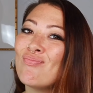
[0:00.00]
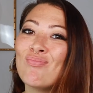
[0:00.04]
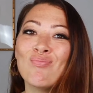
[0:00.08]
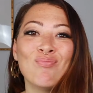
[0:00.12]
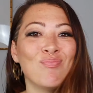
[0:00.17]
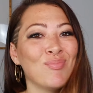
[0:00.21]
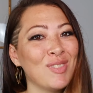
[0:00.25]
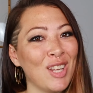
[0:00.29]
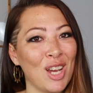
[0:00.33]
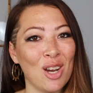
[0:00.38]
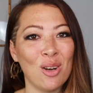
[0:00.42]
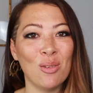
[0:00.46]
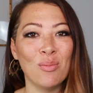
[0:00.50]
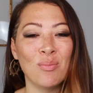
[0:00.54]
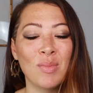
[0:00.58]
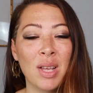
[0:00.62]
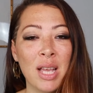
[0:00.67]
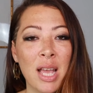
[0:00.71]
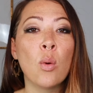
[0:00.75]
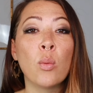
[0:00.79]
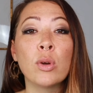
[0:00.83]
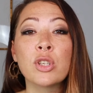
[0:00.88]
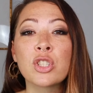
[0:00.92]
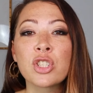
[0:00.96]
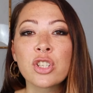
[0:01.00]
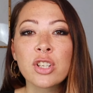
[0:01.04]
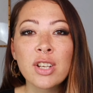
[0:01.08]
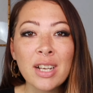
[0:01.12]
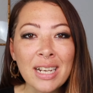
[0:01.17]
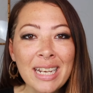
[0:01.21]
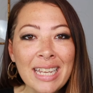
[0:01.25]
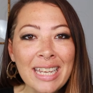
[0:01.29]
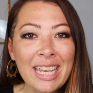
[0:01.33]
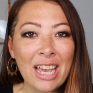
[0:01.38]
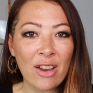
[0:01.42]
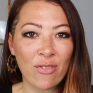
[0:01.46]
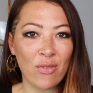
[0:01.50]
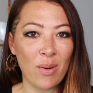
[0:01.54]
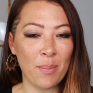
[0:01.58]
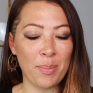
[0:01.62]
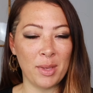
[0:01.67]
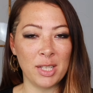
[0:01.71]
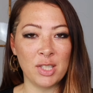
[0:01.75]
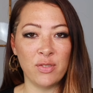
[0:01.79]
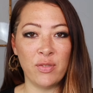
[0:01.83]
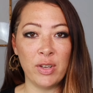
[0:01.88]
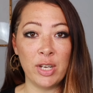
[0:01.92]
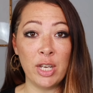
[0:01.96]
No. What you're gonna get from
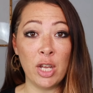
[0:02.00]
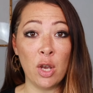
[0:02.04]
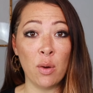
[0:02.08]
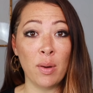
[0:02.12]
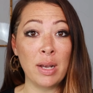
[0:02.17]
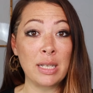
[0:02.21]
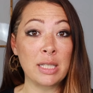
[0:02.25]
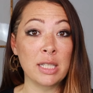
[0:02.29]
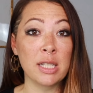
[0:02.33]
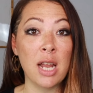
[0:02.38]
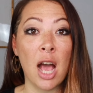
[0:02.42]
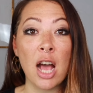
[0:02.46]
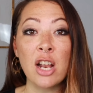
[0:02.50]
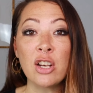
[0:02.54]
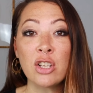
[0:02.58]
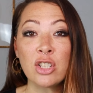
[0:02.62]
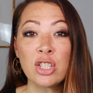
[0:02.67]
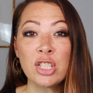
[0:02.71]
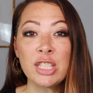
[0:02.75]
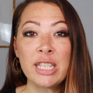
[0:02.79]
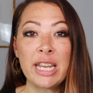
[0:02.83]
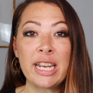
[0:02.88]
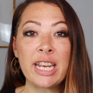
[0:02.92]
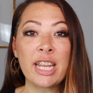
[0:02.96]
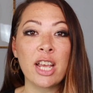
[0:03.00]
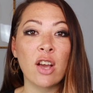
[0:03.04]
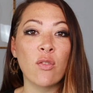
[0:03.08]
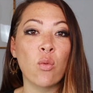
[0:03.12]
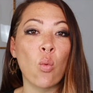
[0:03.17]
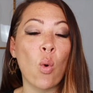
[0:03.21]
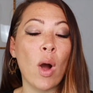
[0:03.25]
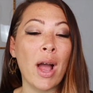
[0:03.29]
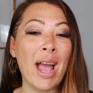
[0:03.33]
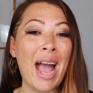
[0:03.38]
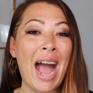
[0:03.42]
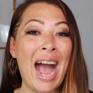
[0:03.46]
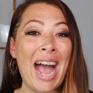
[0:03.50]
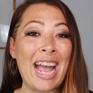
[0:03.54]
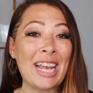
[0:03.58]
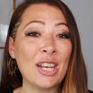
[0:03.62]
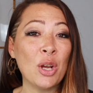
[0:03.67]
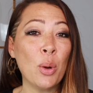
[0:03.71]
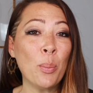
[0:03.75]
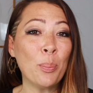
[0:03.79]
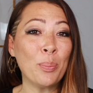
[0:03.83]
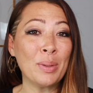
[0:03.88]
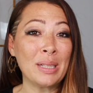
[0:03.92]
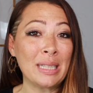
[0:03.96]
this video is an understanding of why I
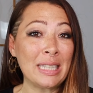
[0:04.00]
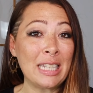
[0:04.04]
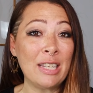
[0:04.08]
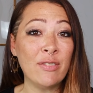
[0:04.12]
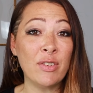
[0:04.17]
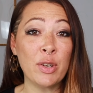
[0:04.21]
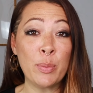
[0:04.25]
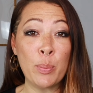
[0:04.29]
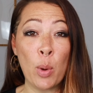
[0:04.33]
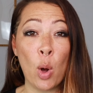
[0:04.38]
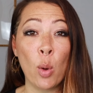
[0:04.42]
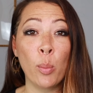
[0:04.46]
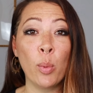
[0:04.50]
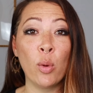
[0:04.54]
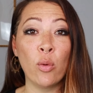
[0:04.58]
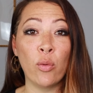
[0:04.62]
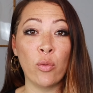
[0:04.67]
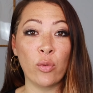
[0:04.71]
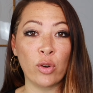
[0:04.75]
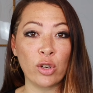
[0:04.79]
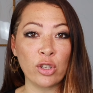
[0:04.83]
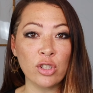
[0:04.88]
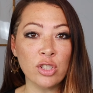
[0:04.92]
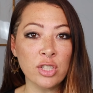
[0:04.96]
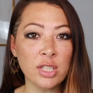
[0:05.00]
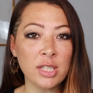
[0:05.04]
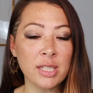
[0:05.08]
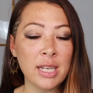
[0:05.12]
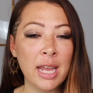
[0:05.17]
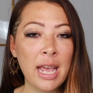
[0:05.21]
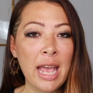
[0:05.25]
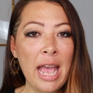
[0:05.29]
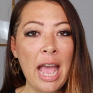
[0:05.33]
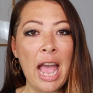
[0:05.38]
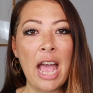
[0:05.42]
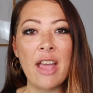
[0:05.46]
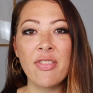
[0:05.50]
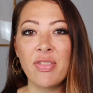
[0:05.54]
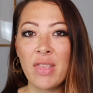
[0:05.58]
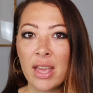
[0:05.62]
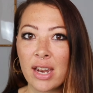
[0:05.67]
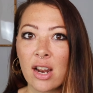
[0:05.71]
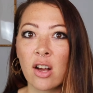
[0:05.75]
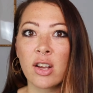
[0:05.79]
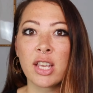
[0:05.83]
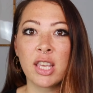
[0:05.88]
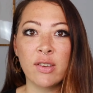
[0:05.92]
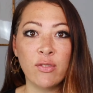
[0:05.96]
don't believe in mobile first, and
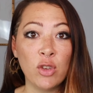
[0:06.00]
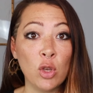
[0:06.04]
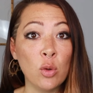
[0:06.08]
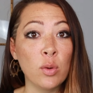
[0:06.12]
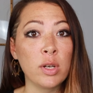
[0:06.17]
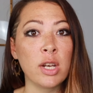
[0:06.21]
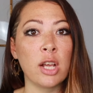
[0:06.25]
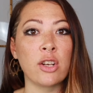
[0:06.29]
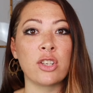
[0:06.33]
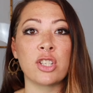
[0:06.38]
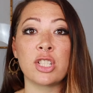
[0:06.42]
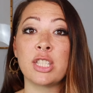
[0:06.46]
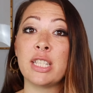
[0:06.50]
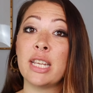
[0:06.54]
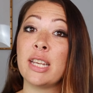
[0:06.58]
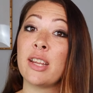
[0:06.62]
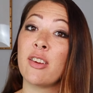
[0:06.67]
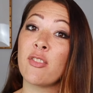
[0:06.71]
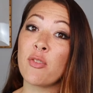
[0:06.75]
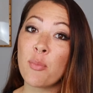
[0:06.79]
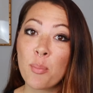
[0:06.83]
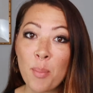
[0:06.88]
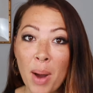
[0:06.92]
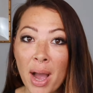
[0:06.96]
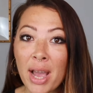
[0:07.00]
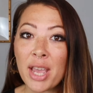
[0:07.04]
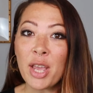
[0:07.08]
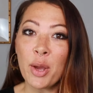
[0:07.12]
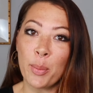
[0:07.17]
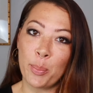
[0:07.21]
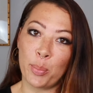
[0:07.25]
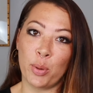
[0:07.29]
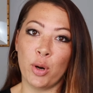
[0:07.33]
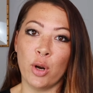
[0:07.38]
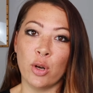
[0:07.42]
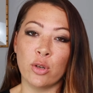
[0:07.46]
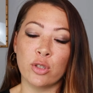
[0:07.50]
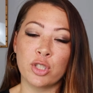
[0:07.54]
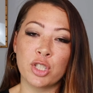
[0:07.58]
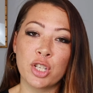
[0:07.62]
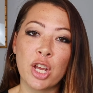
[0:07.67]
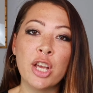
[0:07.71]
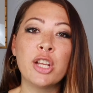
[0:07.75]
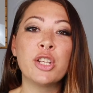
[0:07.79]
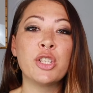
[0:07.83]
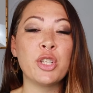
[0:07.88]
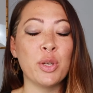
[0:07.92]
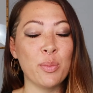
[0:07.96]
then I'll give you an understanding of my approach
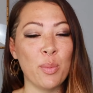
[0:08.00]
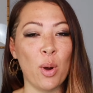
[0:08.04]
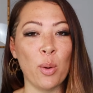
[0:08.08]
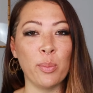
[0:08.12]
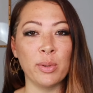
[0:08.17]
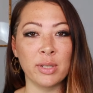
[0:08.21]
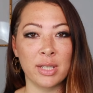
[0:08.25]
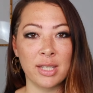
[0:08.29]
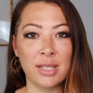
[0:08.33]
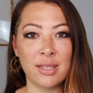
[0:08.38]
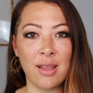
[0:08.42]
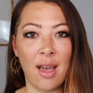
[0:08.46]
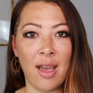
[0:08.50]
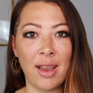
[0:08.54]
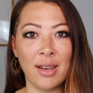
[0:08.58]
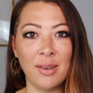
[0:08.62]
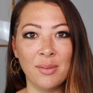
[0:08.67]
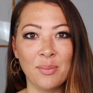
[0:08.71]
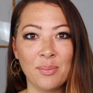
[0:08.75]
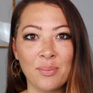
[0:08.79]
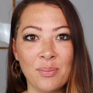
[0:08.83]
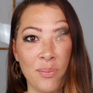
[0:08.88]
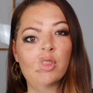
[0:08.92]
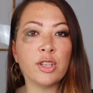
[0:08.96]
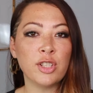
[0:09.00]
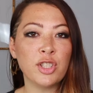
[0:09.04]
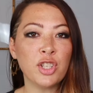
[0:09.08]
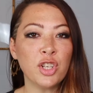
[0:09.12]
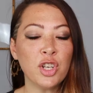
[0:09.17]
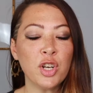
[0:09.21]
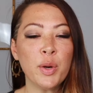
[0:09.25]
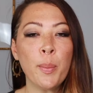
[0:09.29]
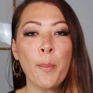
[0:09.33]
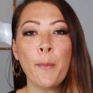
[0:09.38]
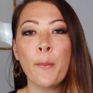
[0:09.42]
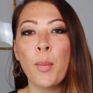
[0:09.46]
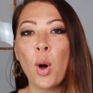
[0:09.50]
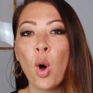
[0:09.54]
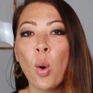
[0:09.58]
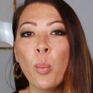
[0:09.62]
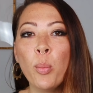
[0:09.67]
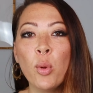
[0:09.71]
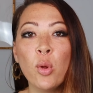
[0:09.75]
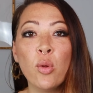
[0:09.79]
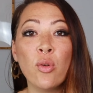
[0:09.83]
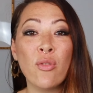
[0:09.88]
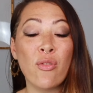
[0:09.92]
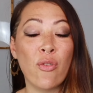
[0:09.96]
to mobile design. So the term
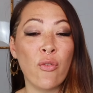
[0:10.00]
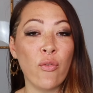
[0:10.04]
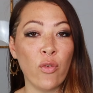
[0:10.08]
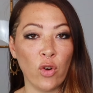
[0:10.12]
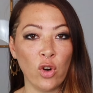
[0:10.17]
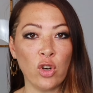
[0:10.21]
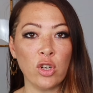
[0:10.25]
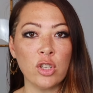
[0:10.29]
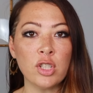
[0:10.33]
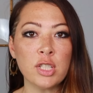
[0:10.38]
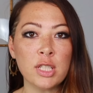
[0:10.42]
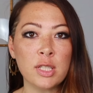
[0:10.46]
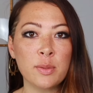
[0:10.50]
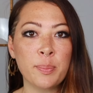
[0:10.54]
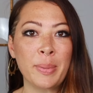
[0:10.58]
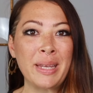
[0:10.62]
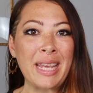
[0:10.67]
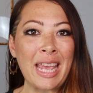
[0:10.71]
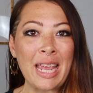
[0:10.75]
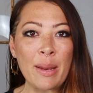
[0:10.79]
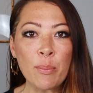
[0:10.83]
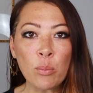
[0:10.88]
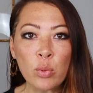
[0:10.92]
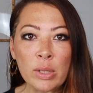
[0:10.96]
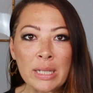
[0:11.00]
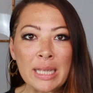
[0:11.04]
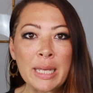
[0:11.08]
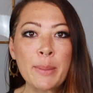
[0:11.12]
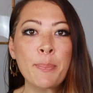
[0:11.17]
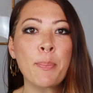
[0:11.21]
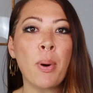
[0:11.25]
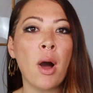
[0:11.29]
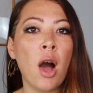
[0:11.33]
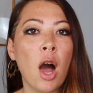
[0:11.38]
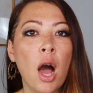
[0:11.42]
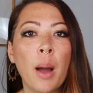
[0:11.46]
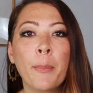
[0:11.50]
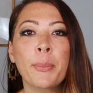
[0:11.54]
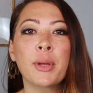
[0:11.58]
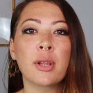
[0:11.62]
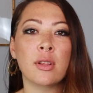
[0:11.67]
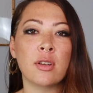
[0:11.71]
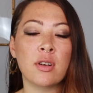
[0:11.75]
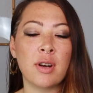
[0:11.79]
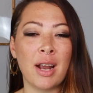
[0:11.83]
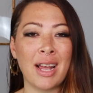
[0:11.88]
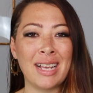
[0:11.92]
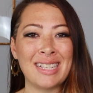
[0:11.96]
mobile first became really
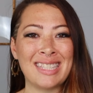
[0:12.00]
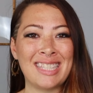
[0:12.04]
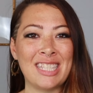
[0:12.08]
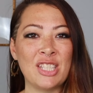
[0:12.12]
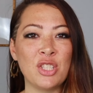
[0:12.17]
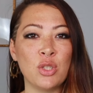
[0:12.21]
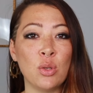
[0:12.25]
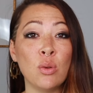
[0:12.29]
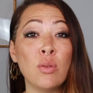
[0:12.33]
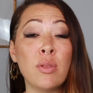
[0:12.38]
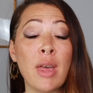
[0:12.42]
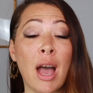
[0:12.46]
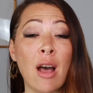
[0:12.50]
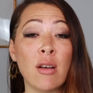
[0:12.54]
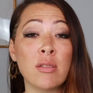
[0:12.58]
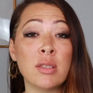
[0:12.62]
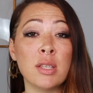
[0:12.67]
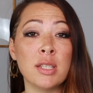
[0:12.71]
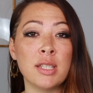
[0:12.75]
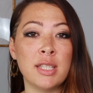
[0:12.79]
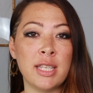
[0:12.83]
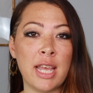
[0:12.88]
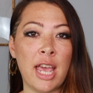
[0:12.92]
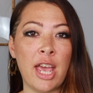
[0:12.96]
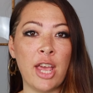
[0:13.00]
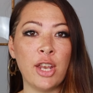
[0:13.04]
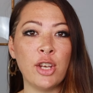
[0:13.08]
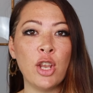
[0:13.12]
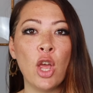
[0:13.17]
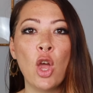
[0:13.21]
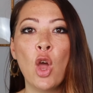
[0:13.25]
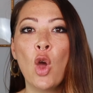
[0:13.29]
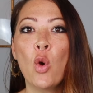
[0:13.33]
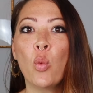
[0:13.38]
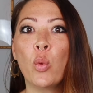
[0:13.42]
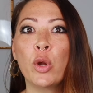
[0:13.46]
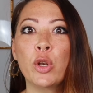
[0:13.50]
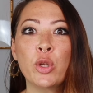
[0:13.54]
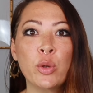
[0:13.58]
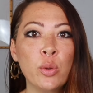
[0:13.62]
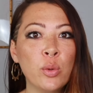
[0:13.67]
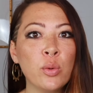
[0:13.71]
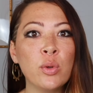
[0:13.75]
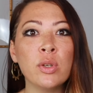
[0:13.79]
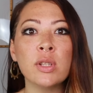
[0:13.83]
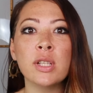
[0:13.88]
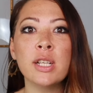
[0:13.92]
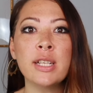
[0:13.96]
popularized in 2010 when
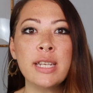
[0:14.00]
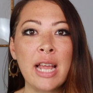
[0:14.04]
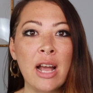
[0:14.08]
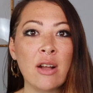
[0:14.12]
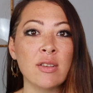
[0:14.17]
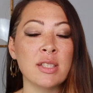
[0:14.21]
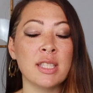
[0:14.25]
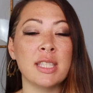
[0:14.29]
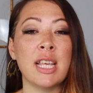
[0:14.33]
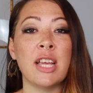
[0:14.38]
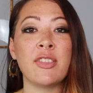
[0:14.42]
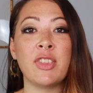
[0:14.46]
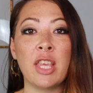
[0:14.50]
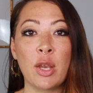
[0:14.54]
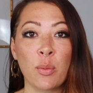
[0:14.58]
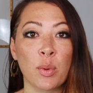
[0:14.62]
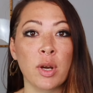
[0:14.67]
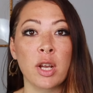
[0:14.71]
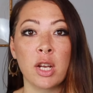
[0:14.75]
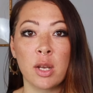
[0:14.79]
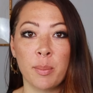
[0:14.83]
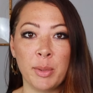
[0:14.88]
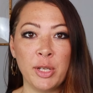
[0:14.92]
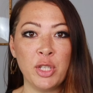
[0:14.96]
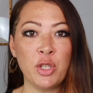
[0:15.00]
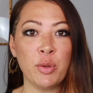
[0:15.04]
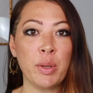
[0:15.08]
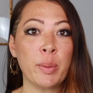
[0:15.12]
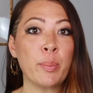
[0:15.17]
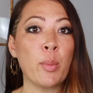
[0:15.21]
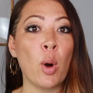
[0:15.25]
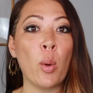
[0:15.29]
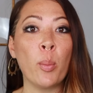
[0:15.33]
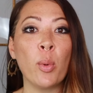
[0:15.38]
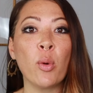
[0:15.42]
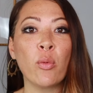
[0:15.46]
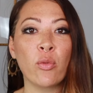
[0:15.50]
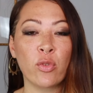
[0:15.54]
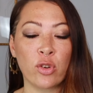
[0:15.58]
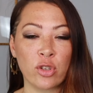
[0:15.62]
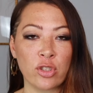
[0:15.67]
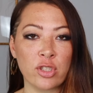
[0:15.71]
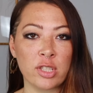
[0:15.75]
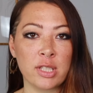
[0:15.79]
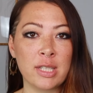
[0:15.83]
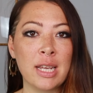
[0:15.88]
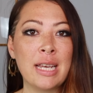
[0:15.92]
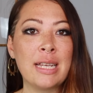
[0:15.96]
Google announced that they were gonna be doing mobile
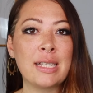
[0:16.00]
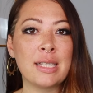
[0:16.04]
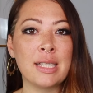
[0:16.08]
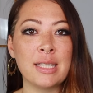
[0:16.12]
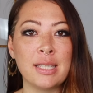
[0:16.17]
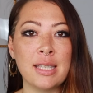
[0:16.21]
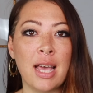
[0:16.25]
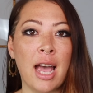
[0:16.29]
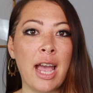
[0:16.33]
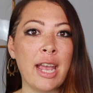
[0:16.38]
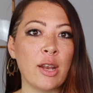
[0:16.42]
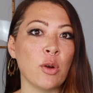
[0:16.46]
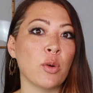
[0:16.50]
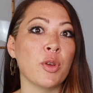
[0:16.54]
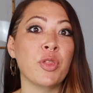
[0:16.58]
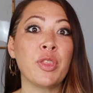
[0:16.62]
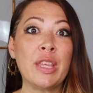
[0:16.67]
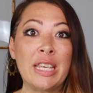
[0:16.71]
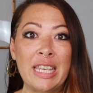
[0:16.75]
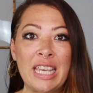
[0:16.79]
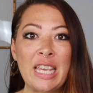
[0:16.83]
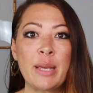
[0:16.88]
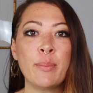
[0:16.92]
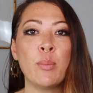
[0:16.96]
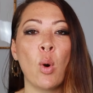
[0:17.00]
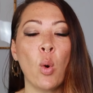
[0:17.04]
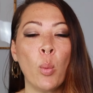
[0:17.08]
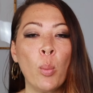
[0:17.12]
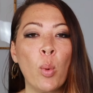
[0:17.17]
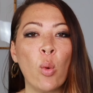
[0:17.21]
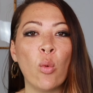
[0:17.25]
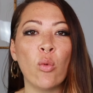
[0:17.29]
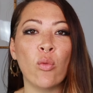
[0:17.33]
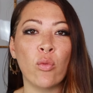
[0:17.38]
first design or thinking mobile